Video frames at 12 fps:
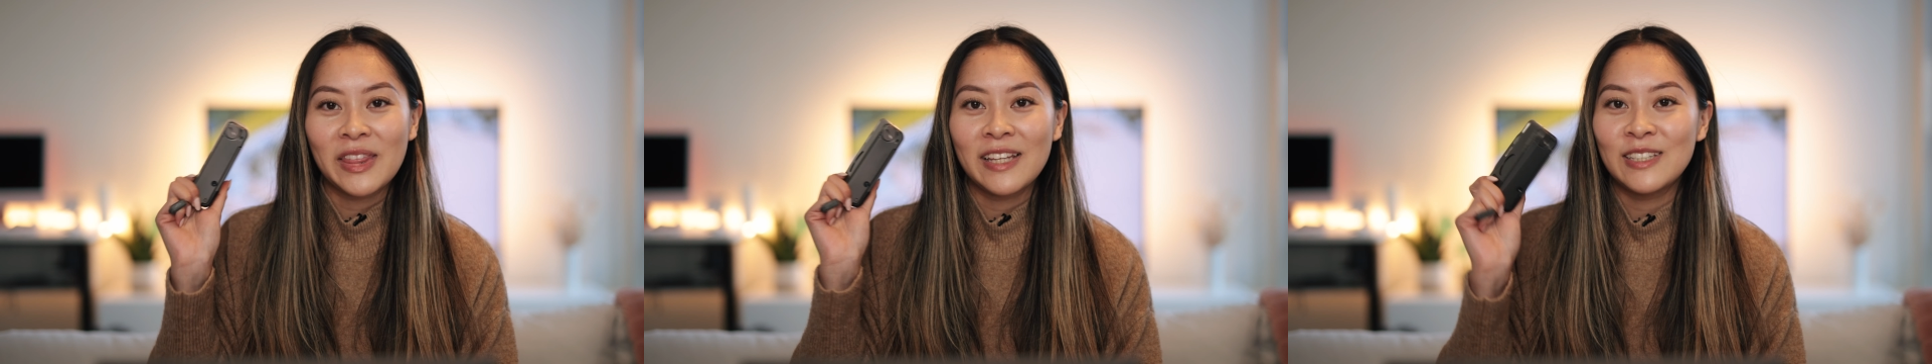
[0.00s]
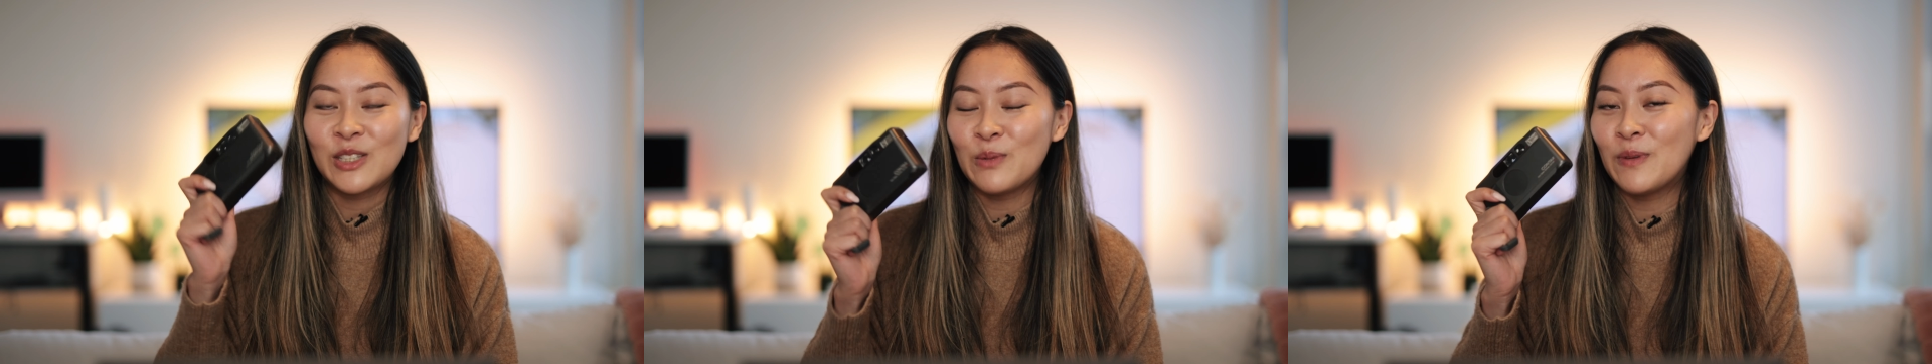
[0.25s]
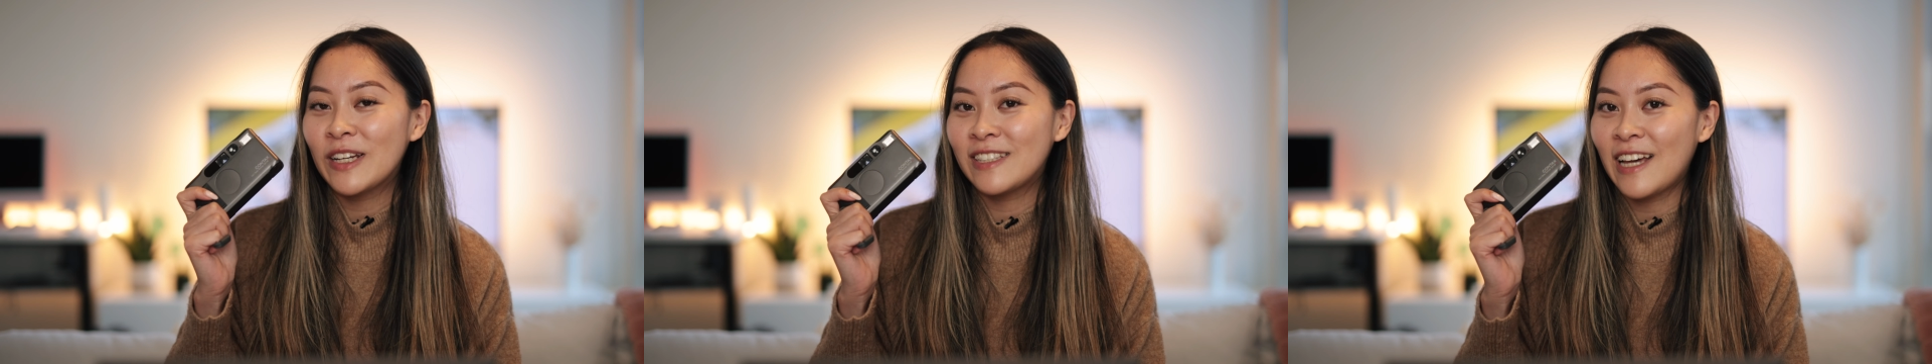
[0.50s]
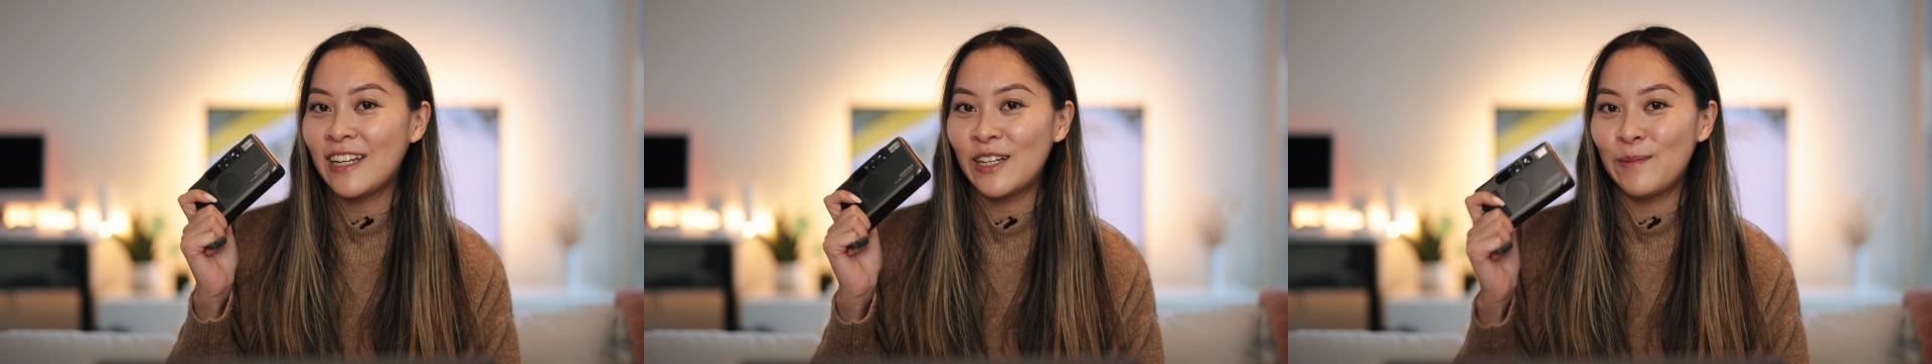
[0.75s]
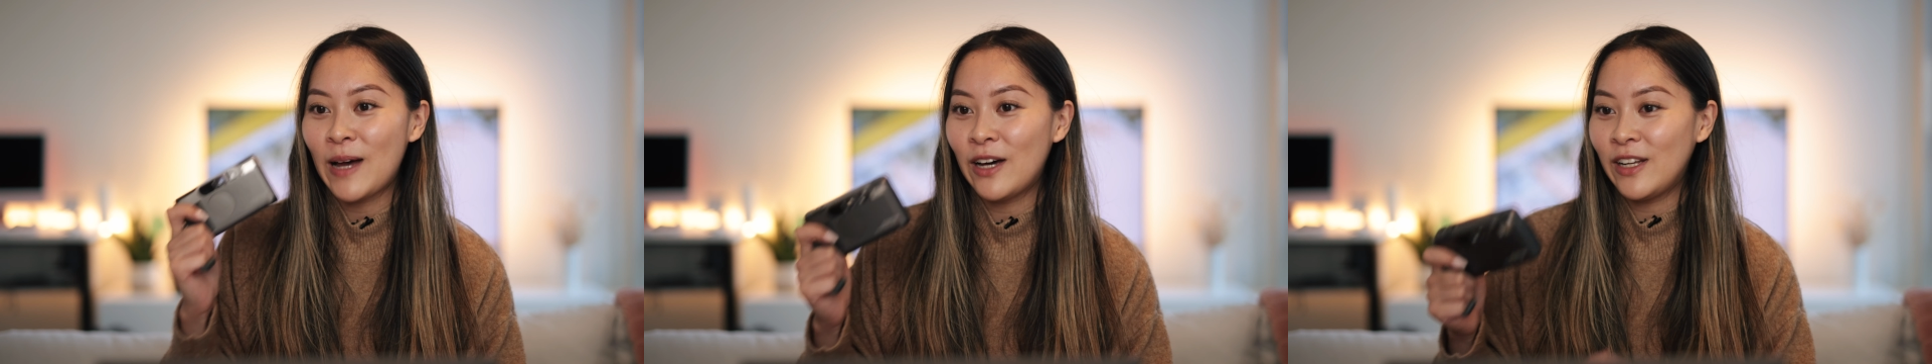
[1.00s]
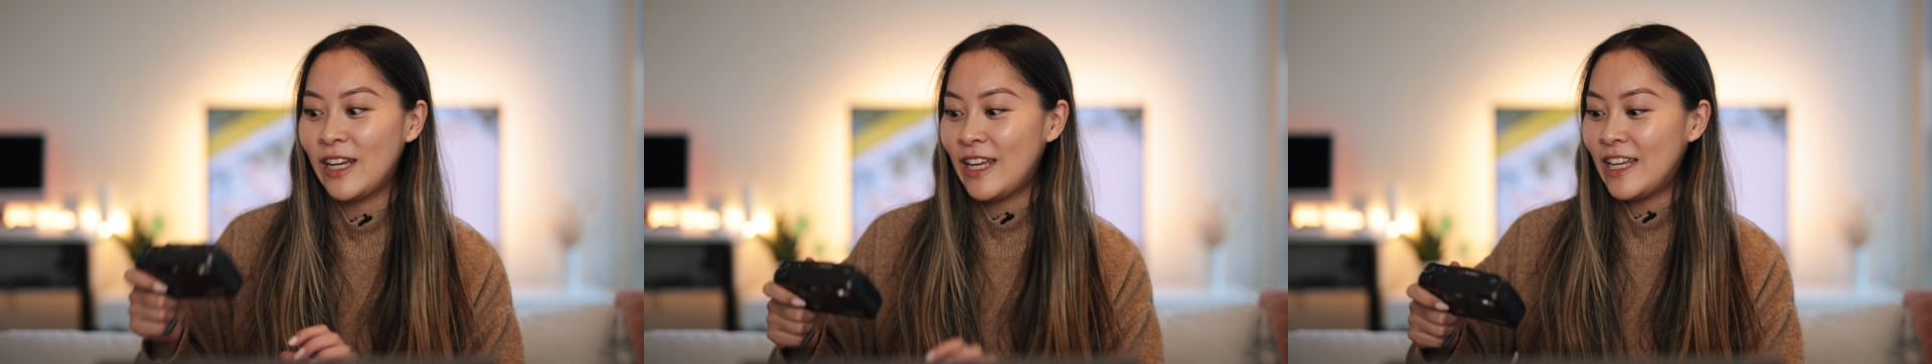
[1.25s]
super excited
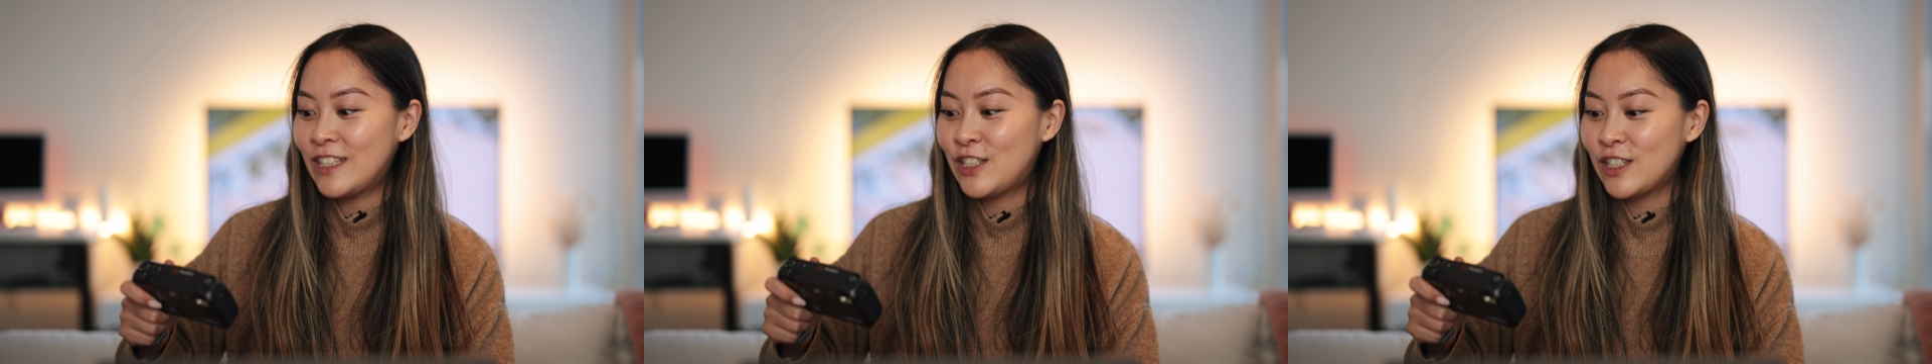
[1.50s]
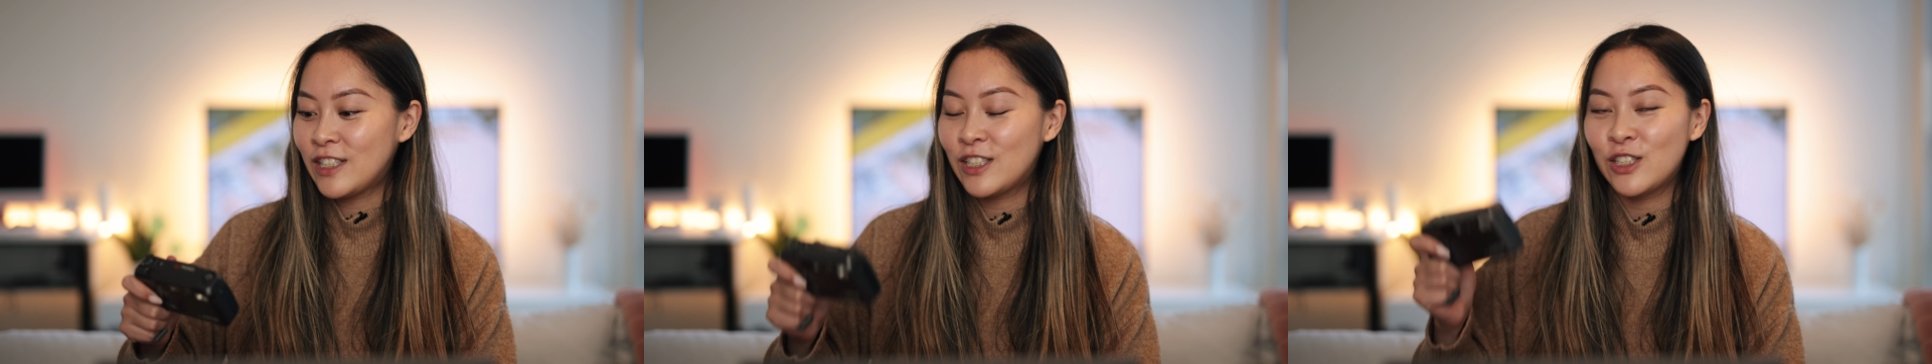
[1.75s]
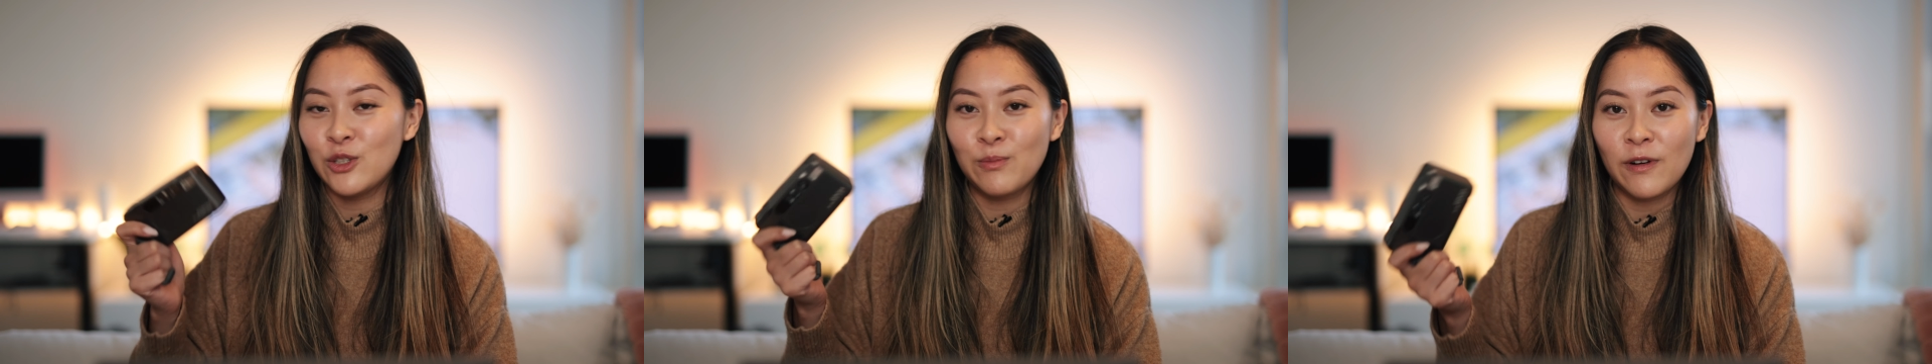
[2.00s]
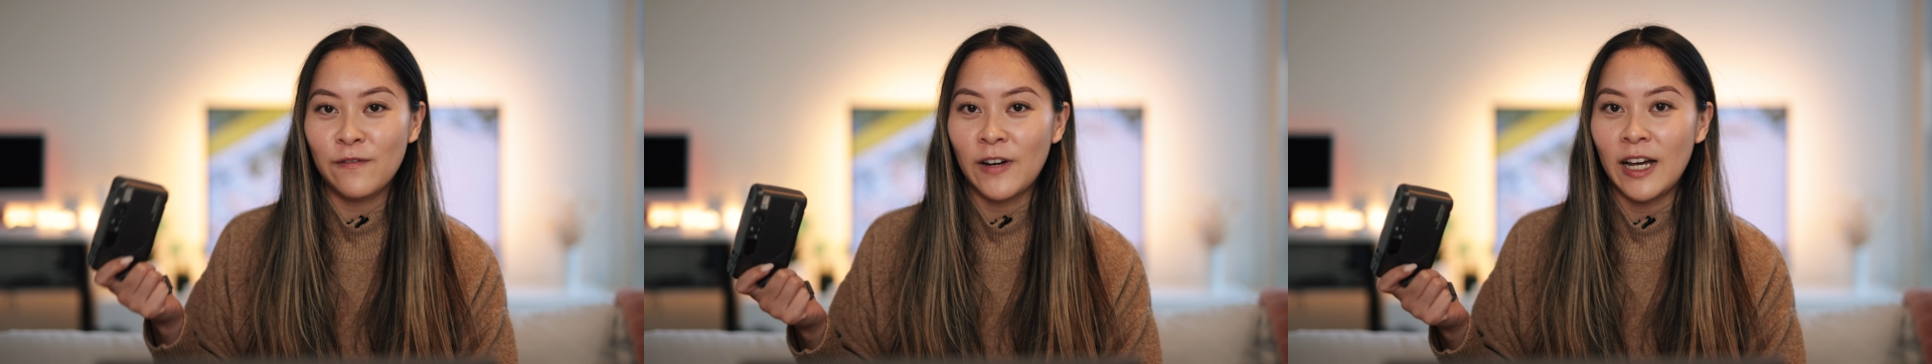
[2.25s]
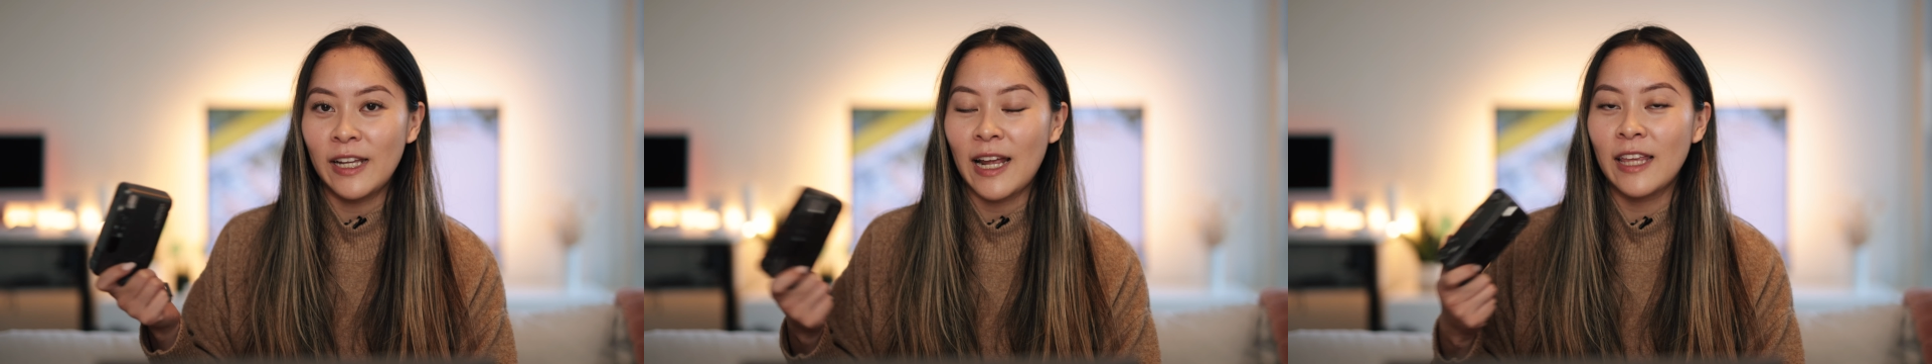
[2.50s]
about it. It's just super fun.